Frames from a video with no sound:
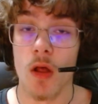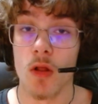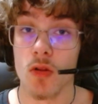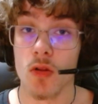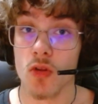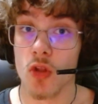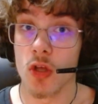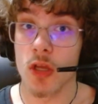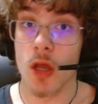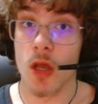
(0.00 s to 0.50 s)

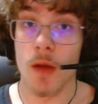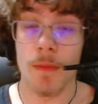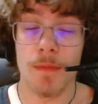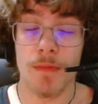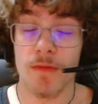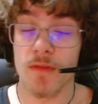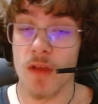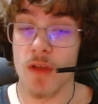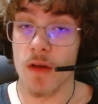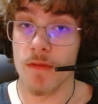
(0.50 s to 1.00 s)
Look up
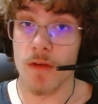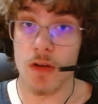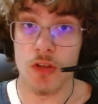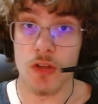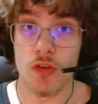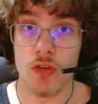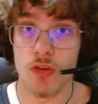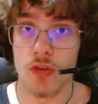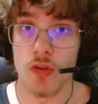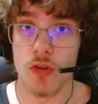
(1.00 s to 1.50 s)
stuff on
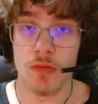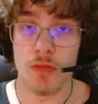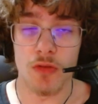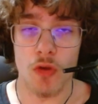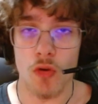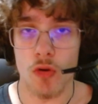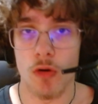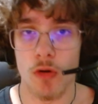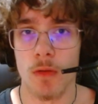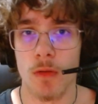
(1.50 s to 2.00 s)
YouTube,
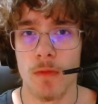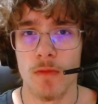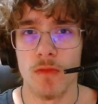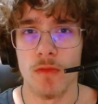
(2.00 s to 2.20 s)
Google.